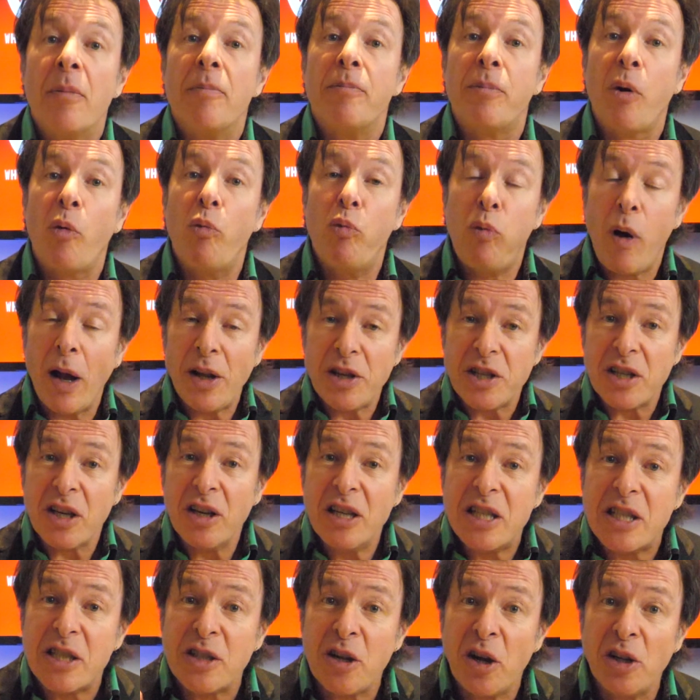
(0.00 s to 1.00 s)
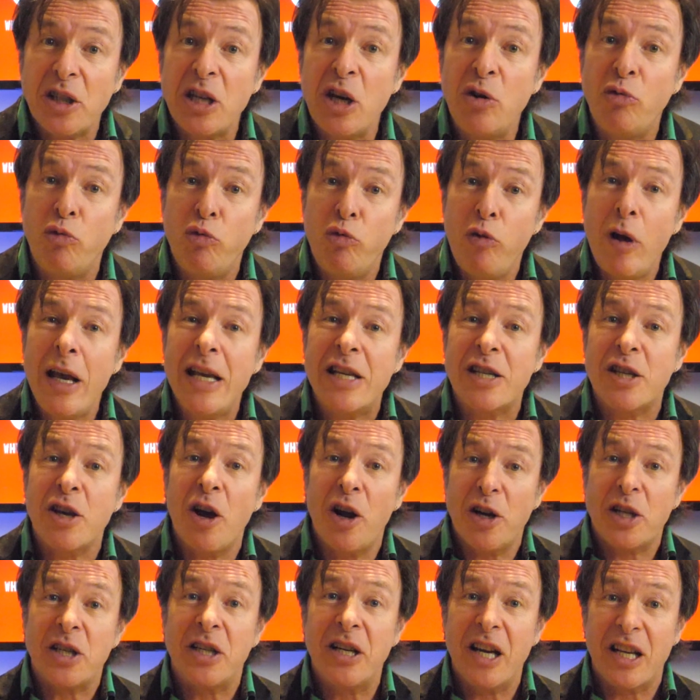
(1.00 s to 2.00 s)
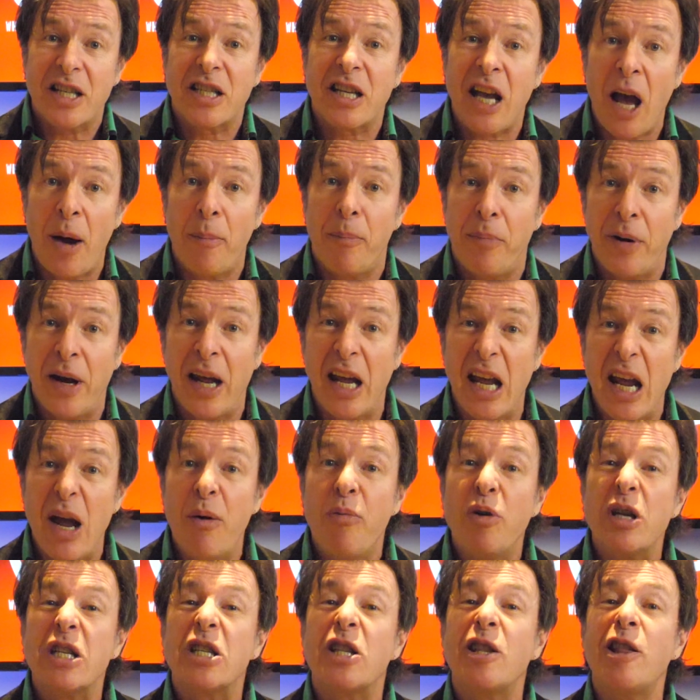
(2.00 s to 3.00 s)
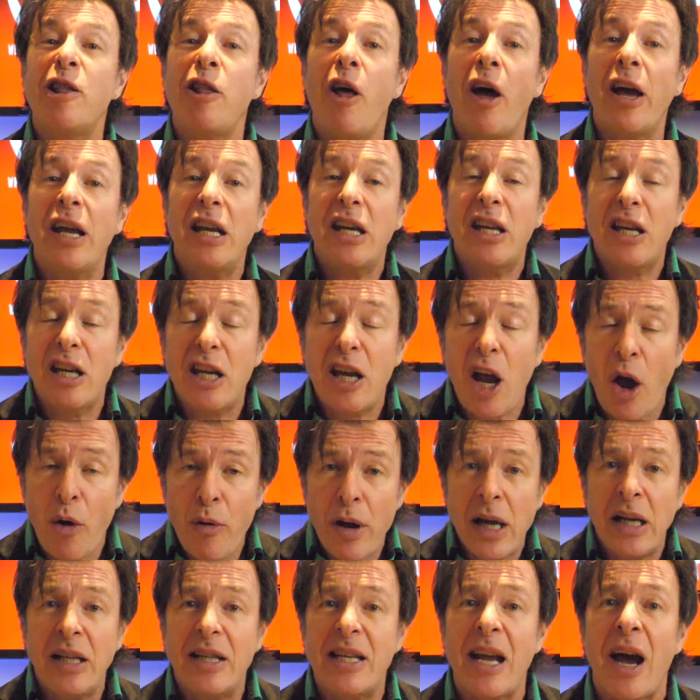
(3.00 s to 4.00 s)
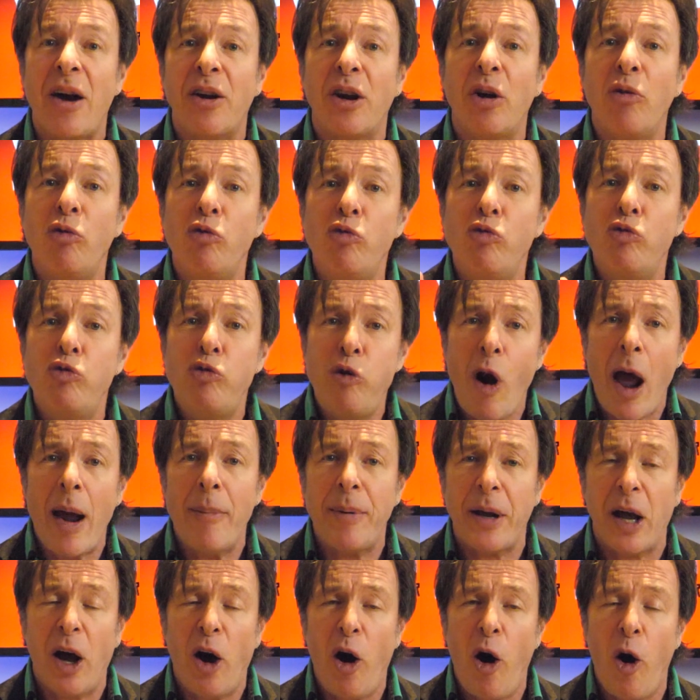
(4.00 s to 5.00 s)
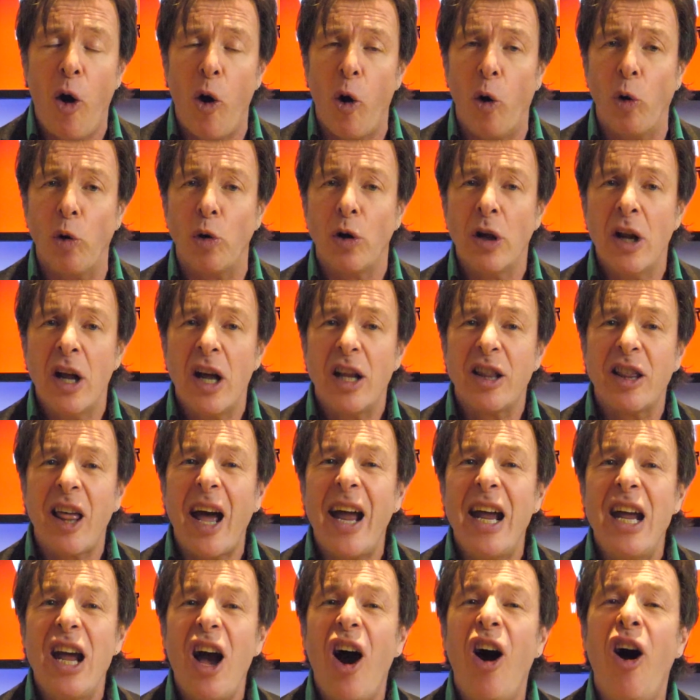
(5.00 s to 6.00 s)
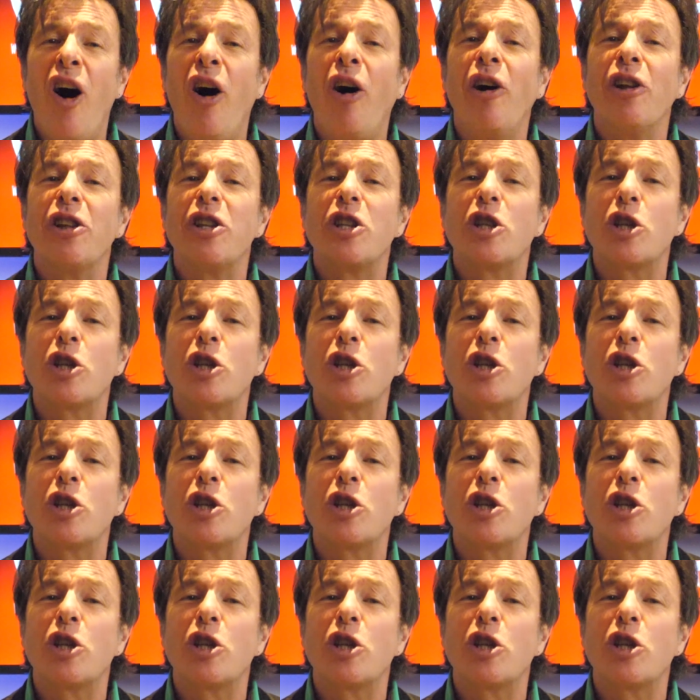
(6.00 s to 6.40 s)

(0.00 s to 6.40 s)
But once I started researching this company, it was like going down a rabbit hole. They are